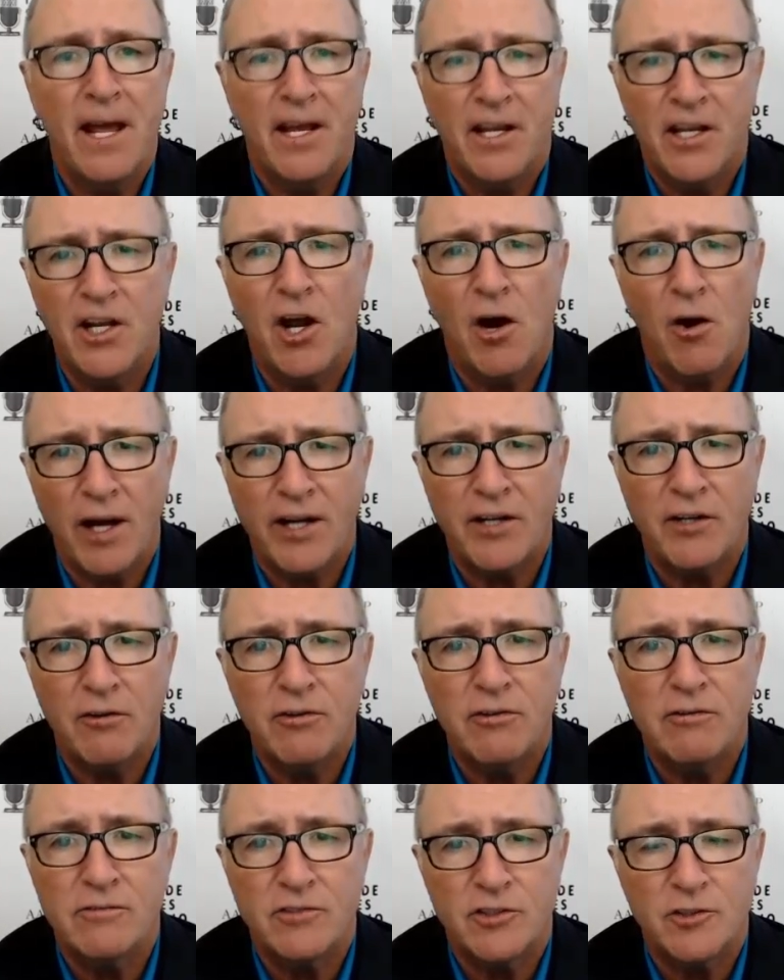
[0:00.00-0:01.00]
I
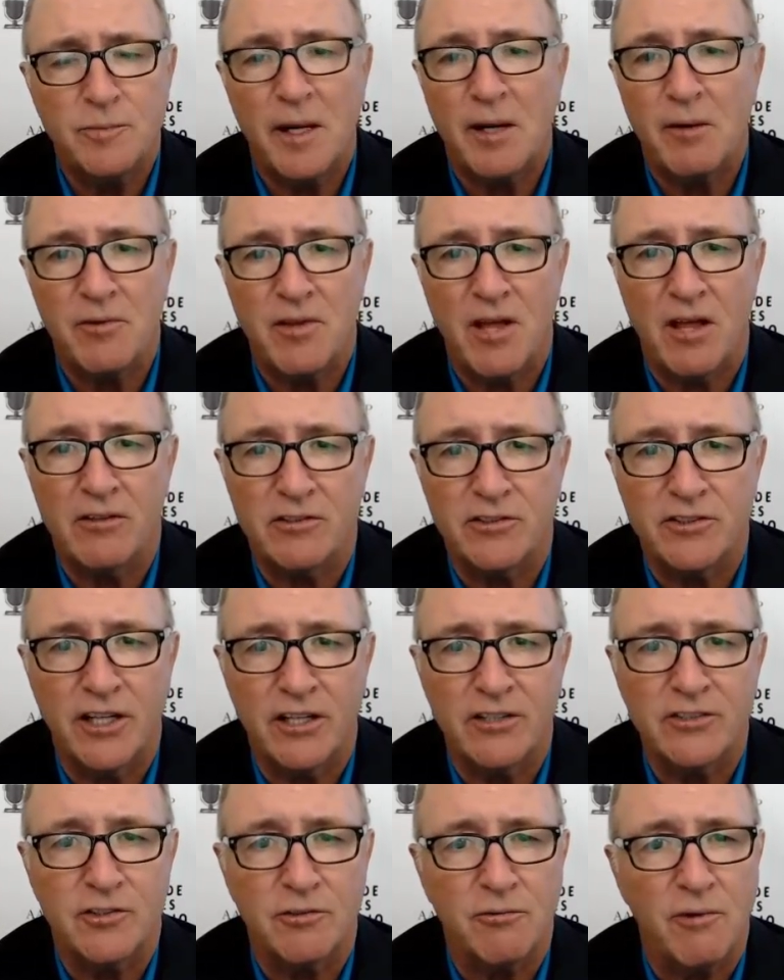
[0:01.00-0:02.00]
do speak with other
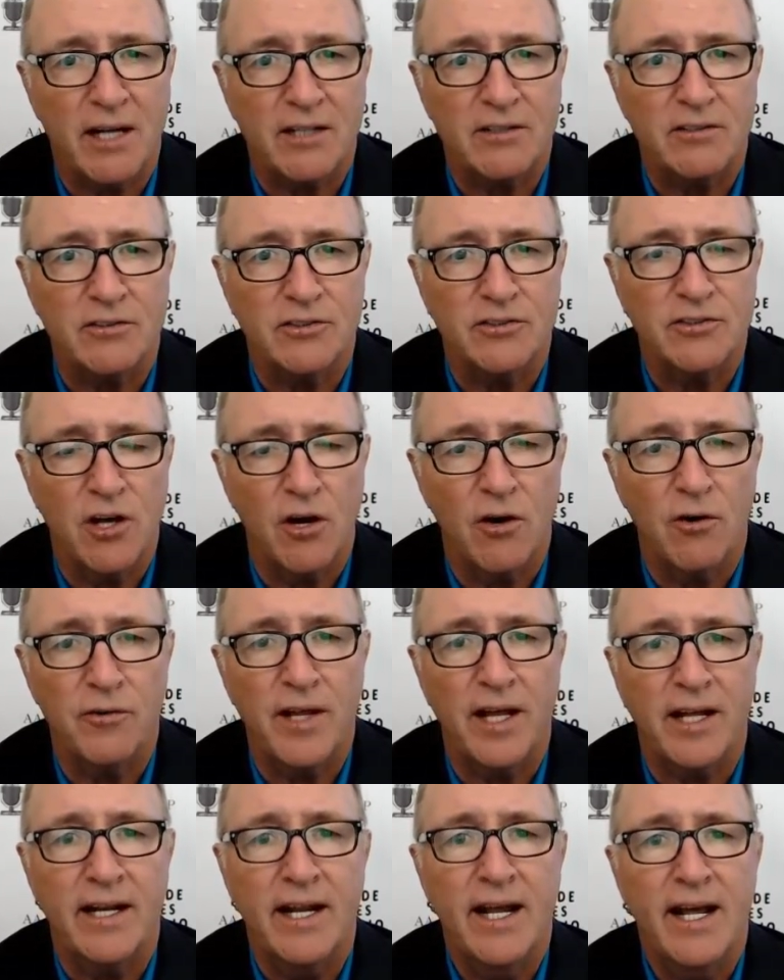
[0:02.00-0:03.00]
sales directors though
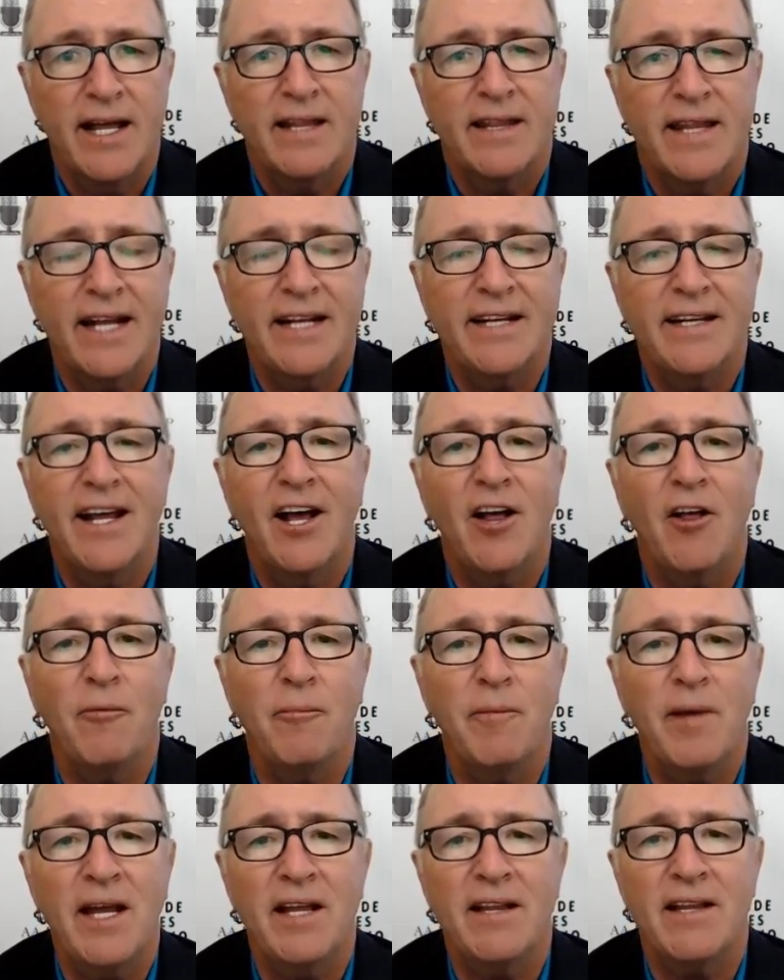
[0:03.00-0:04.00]
that they tell
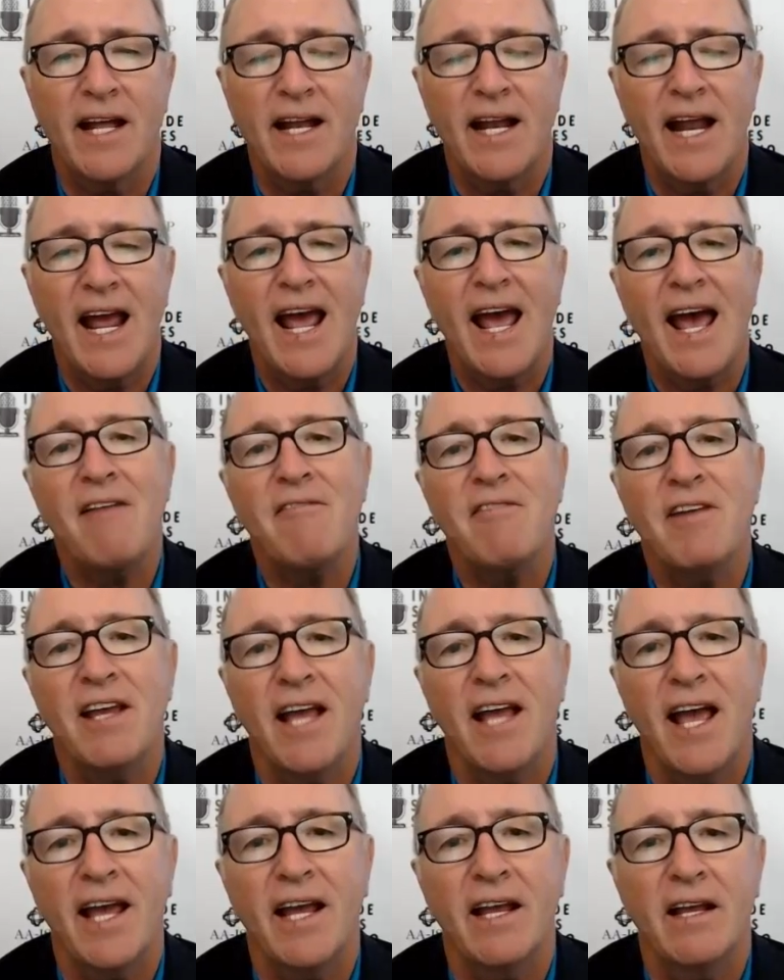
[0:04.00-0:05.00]
me that
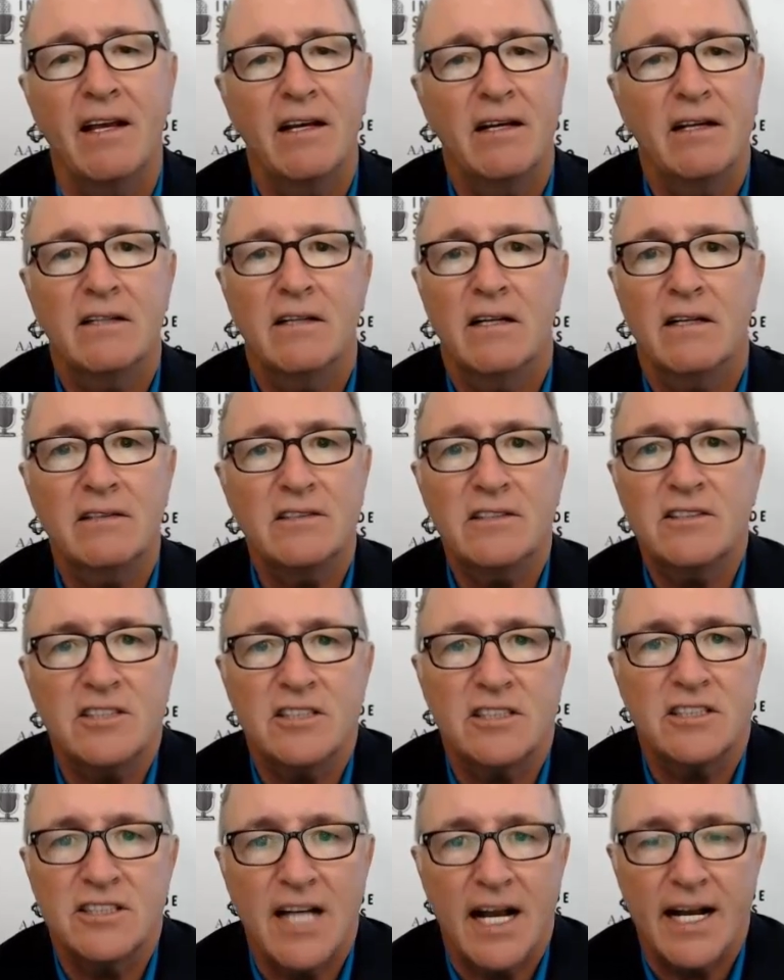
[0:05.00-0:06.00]
having just a
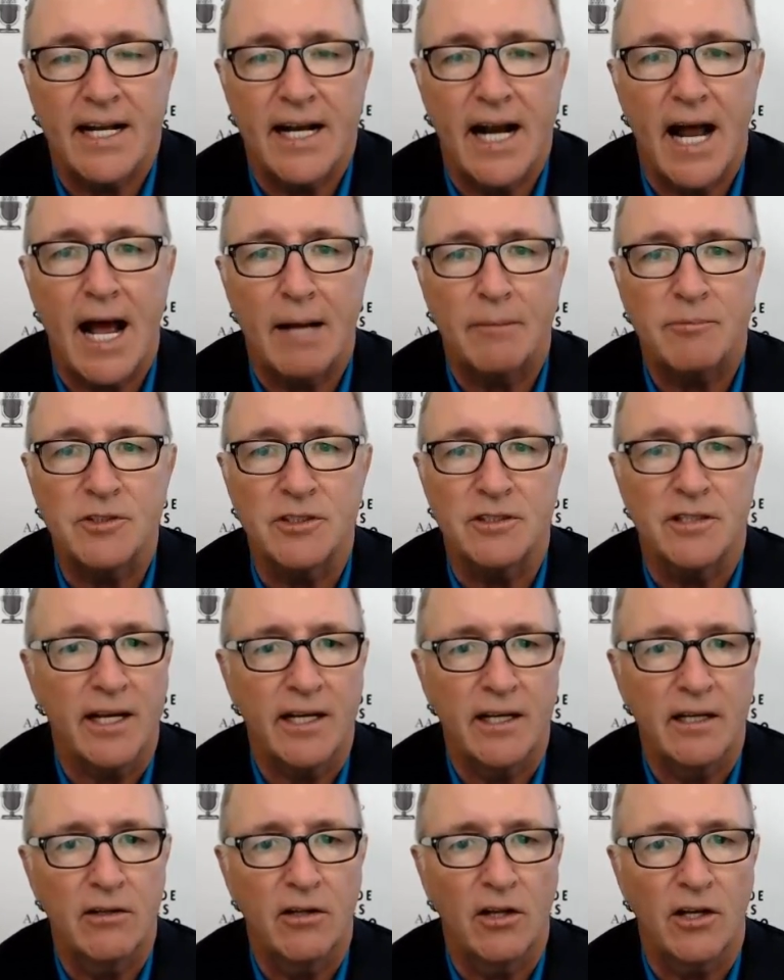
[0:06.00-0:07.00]
second option,
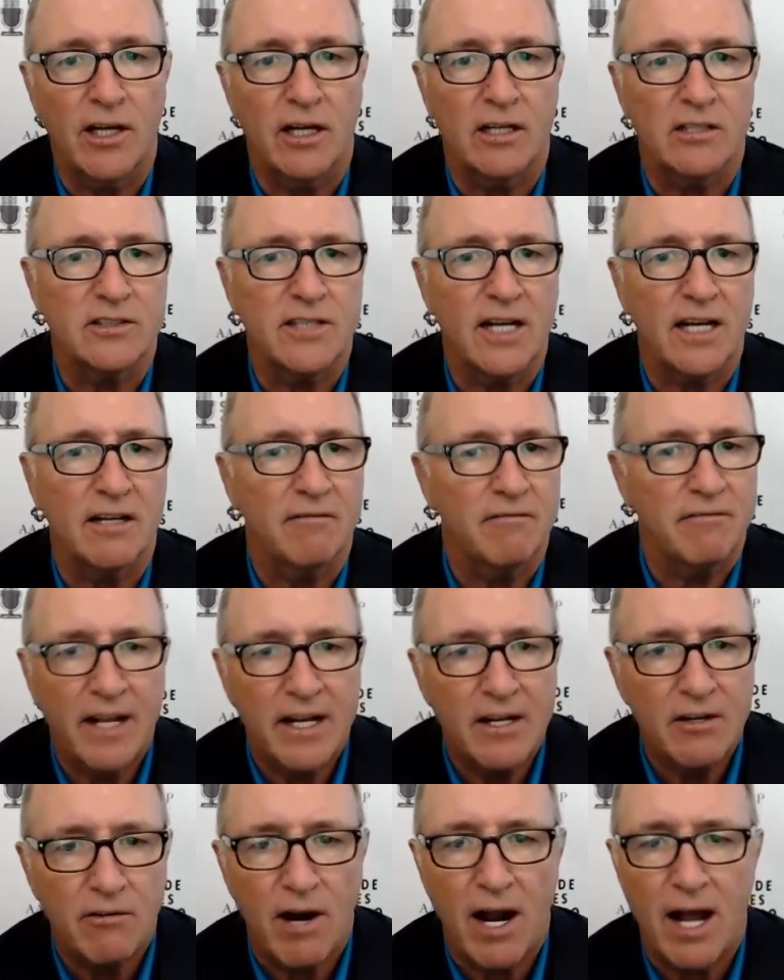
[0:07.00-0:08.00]
taking a look at a second
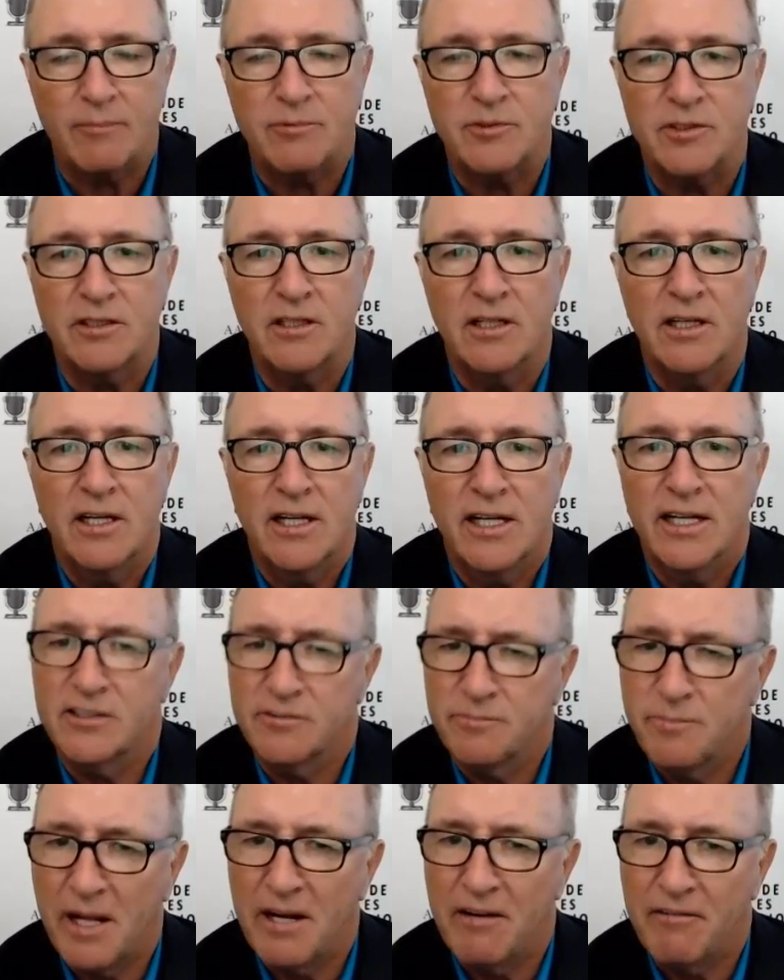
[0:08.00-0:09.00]
vendor option is
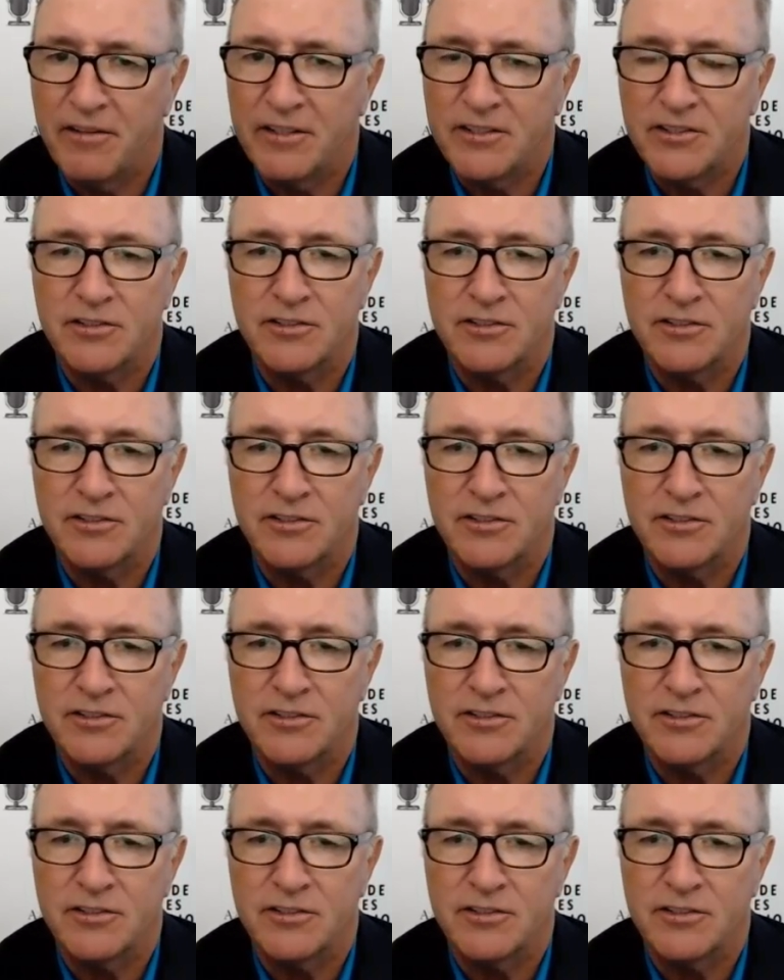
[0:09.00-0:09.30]
beneficial